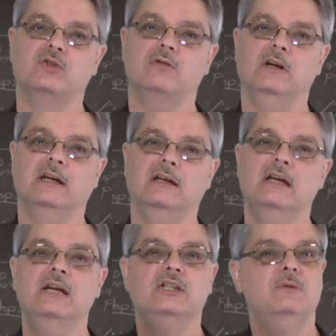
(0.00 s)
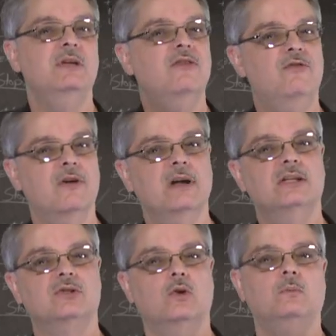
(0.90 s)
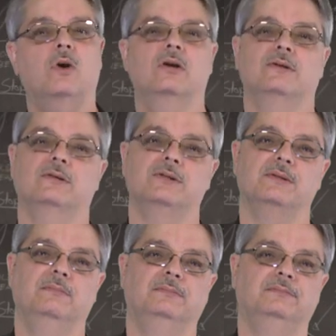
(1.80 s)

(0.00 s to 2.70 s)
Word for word: string to be the various known particles.